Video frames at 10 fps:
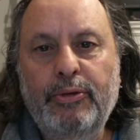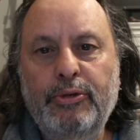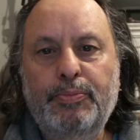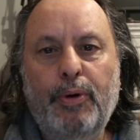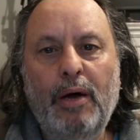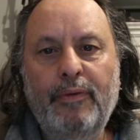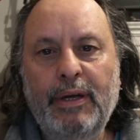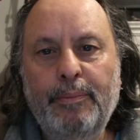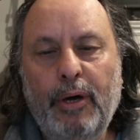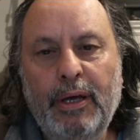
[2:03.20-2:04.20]
to us privately
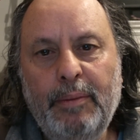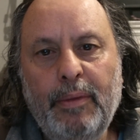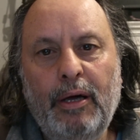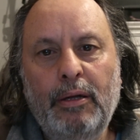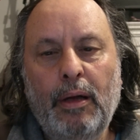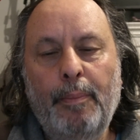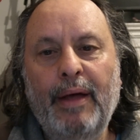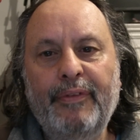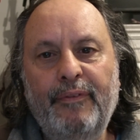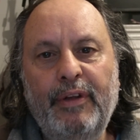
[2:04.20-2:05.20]
and by email
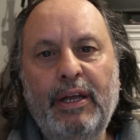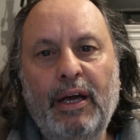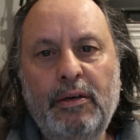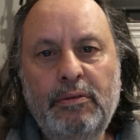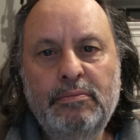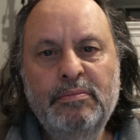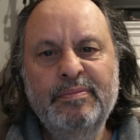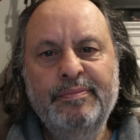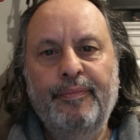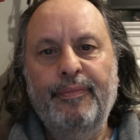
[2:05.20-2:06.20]
about the video.
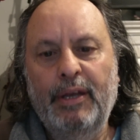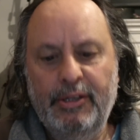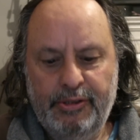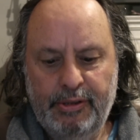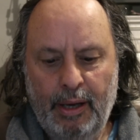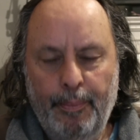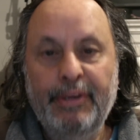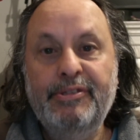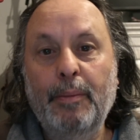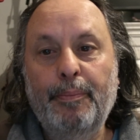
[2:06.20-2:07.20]
There's
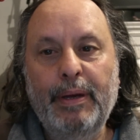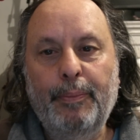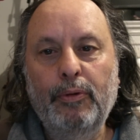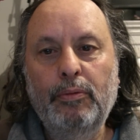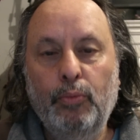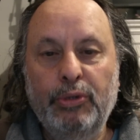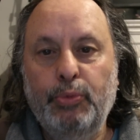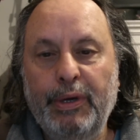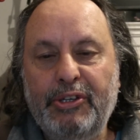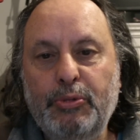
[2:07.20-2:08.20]
been some people,
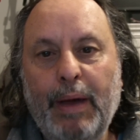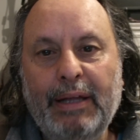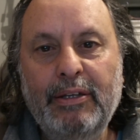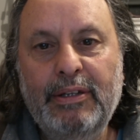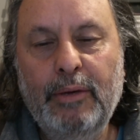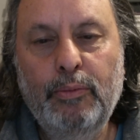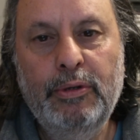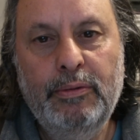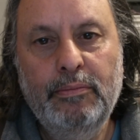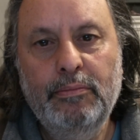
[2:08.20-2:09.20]
which we expected, that
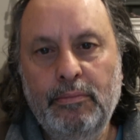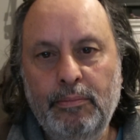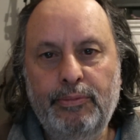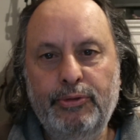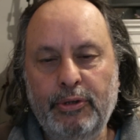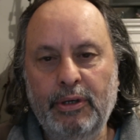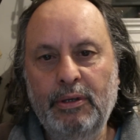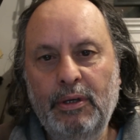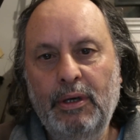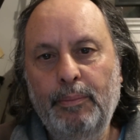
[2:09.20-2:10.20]
would sort of
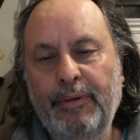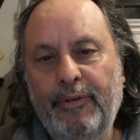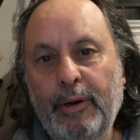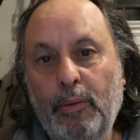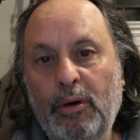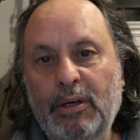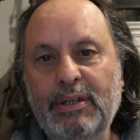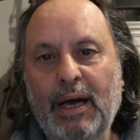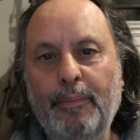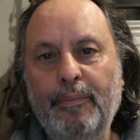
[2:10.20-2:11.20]
be very worked
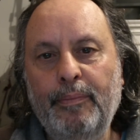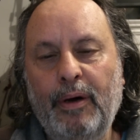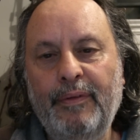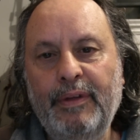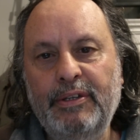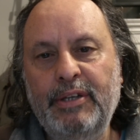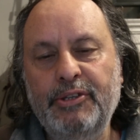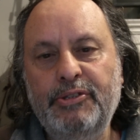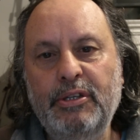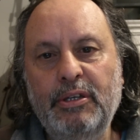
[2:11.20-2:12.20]
up by the
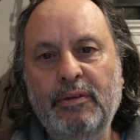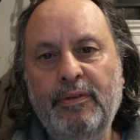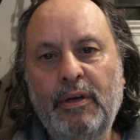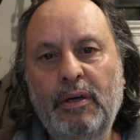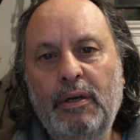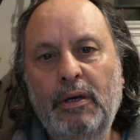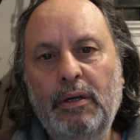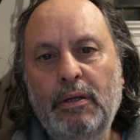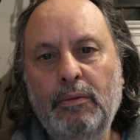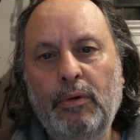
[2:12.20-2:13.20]
intensity of
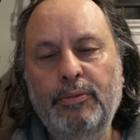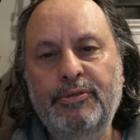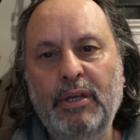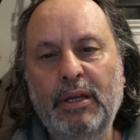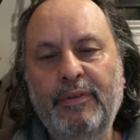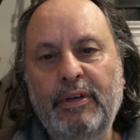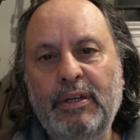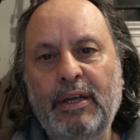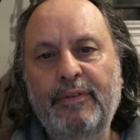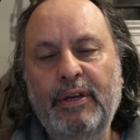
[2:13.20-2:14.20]
what was delivered in
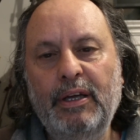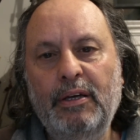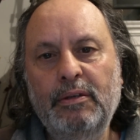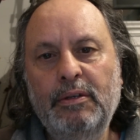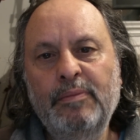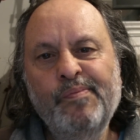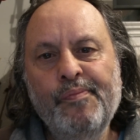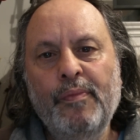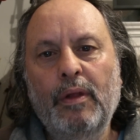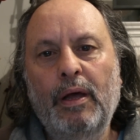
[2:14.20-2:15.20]
that video.
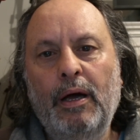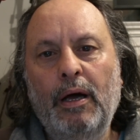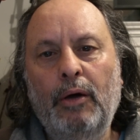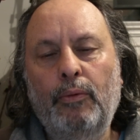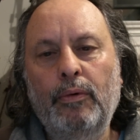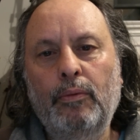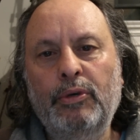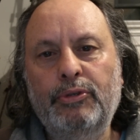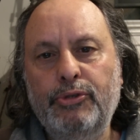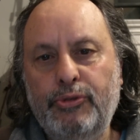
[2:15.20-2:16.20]
I
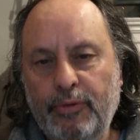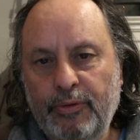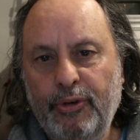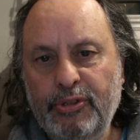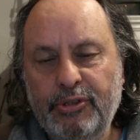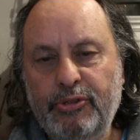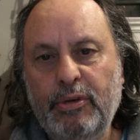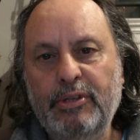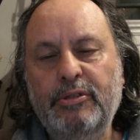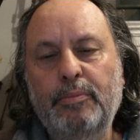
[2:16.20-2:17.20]
want to firstly
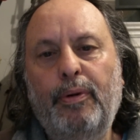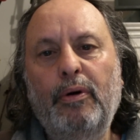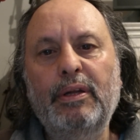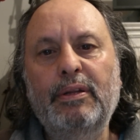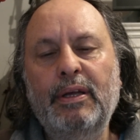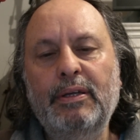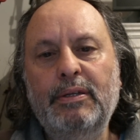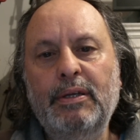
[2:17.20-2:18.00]
stress the point that